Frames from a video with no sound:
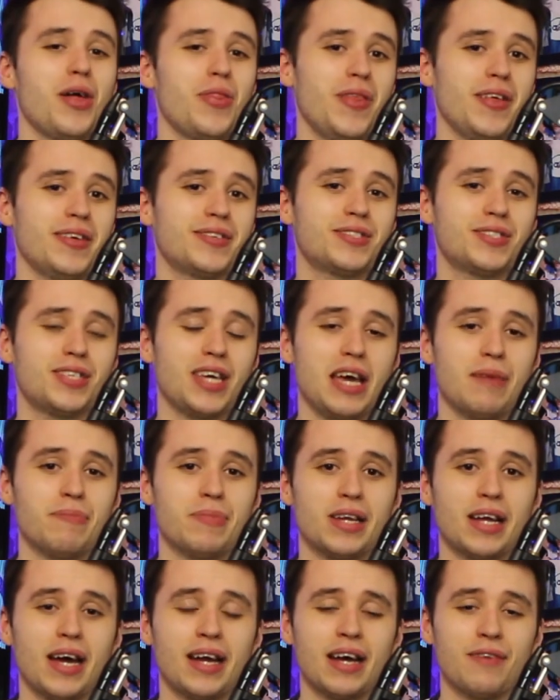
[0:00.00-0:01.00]
this team
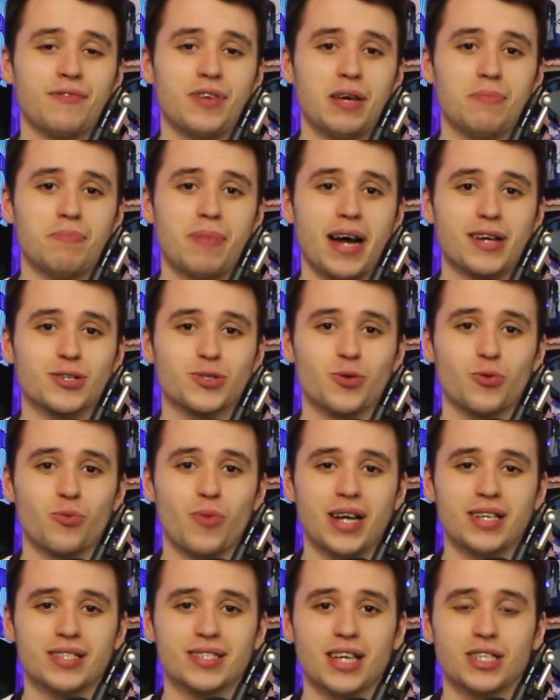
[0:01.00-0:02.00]
and have an impact on
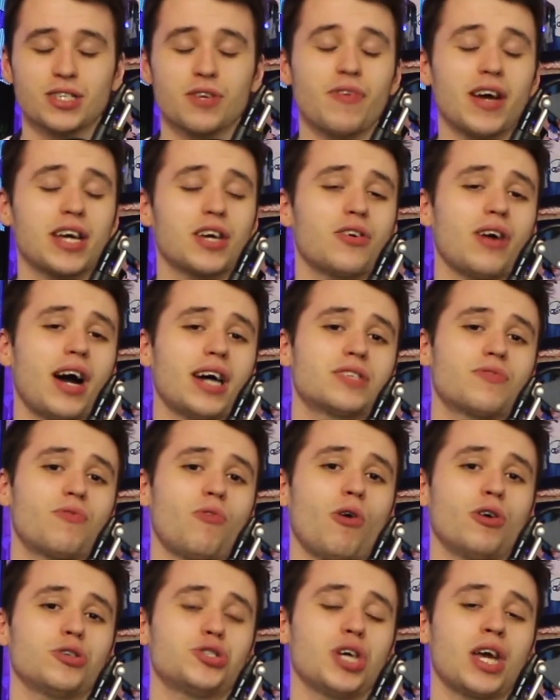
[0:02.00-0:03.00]
Wednesday. So thank you guys for
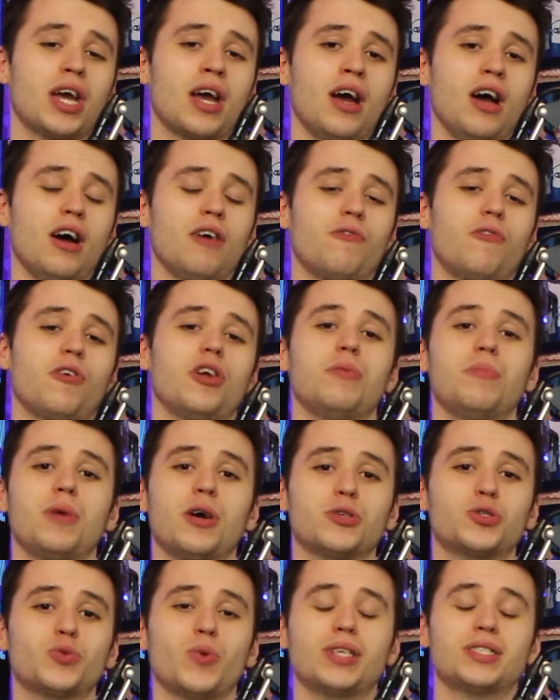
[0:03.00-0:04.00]
watching. Follow me
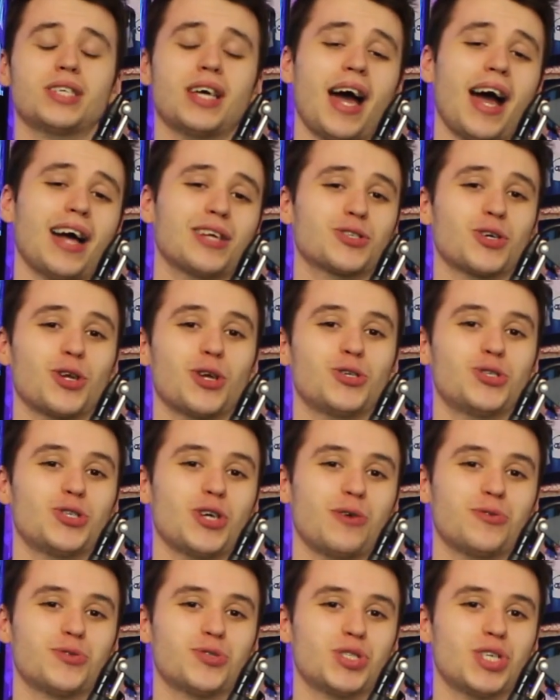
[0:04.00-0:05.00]
on Twitter
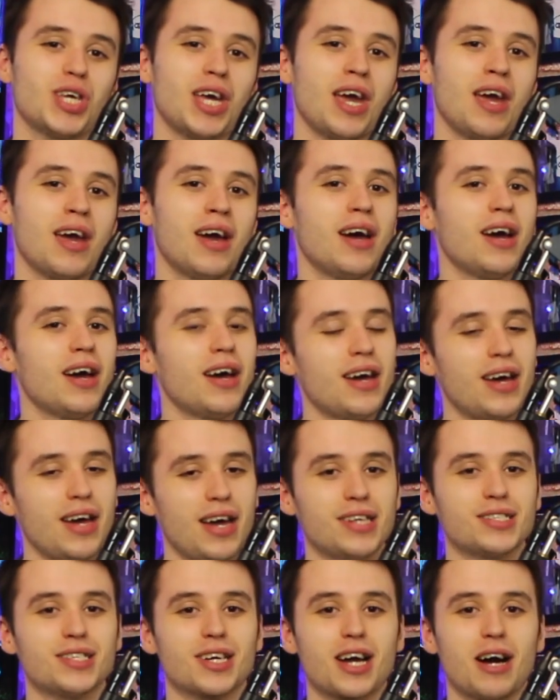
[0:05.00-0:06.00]
@SonOfChelsea.
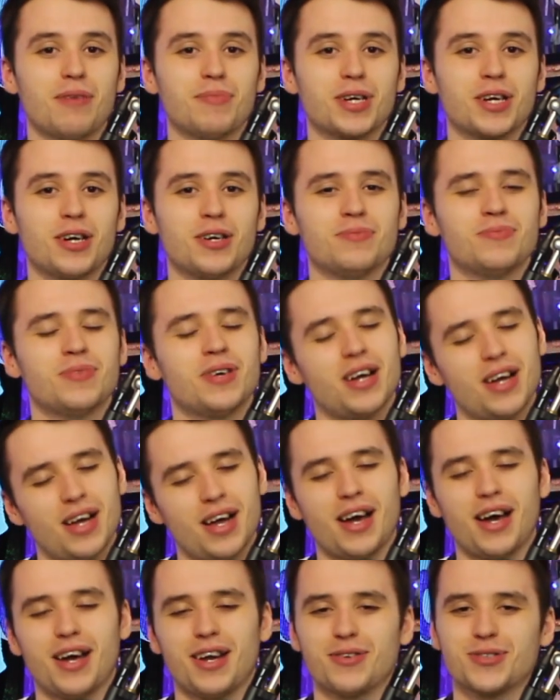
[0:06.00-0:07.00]
Is it coming home?
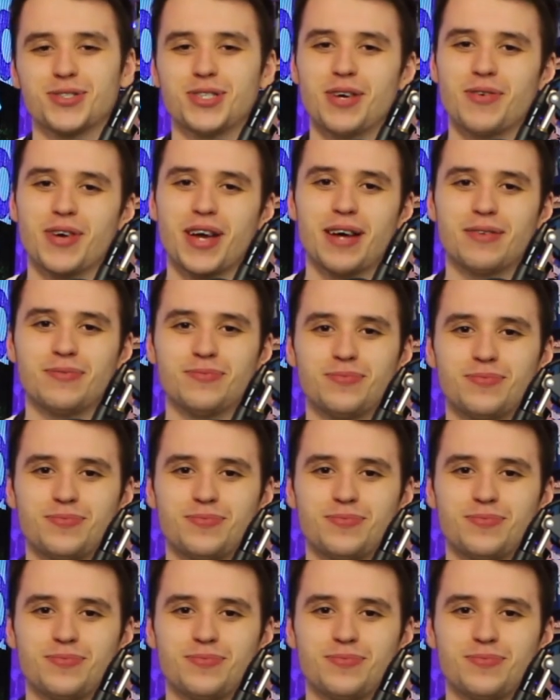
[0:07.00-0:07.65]
And I'll see you again.